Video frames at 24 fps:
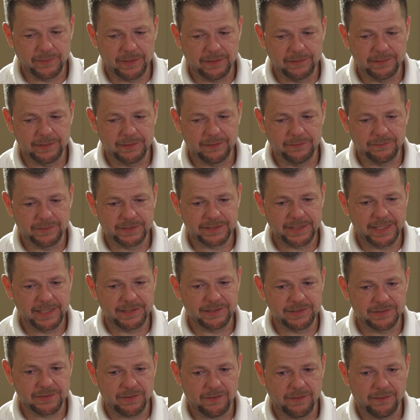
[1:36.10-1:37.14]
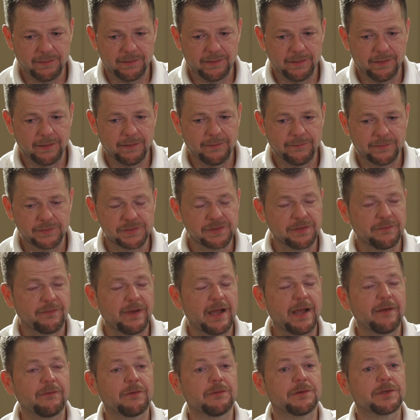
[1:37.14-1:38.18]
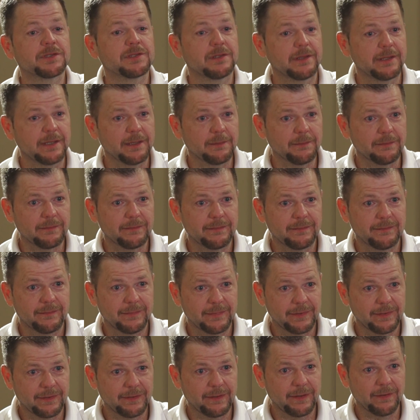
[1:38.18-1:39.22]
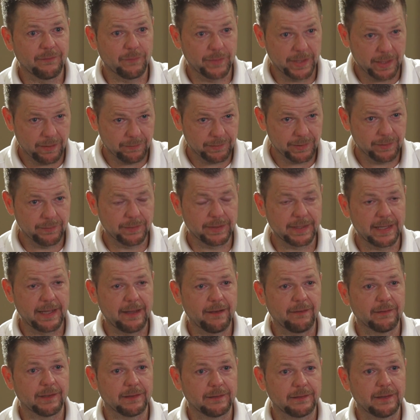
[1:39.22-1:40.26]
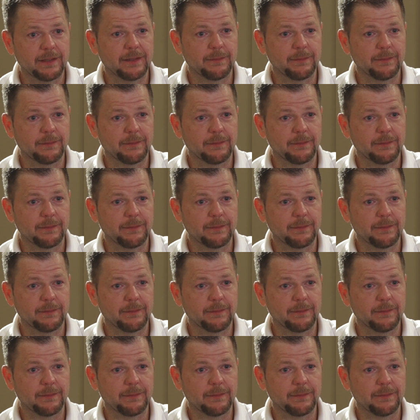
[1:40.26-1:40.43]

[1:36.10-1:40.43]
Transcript: well, you know, the chances of her survival are slim if we don't do it now and